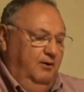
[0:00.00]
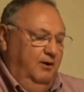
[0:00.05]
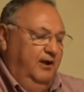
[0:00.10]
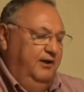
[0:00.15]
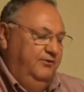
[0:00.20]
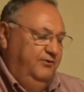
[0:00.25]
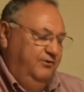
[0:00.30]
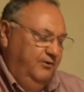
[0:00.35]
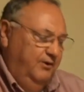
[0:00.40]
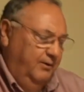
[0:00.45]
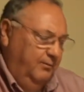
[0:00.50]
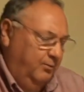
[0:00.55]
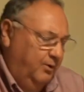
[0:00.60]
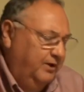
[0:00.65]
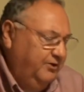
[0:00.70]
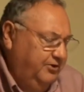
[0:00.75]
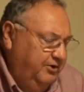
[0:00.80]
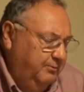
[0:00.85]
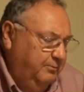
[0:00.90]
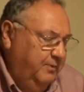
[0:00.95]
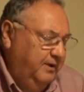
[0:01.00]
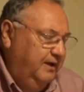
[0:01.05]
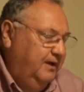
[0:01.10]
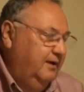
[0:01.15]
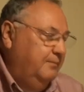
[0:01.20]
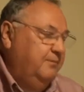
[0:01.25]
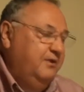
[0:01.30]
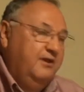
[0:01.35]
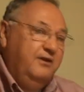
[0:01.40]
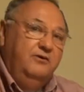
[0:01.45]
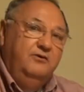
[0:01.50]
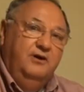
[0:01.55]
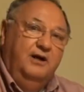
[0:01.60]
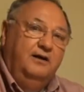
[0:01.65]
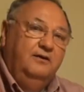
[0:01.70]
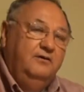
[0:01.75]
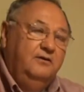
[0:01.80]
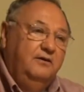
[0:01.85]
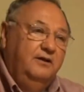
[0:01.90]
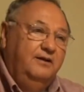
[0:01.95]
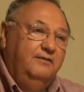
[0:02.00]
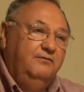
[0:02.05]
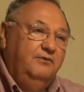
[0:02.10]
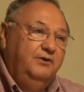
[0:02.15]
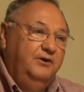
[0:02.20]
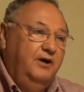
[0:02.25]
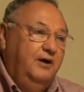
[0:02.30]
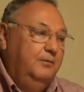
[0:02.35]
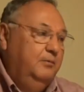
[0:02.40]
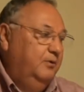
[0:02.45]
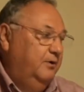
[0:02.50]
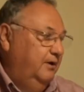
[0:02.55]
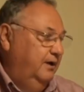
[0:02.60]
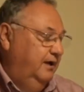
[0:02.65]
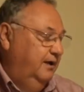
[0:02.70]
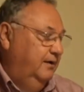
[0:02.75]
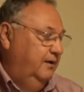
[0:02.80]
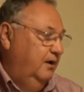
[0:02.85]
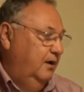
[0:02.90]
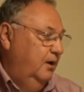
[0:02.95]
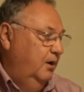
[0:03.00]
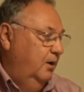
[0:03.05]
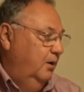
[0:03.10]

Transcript: As once you become the director level, you're able to get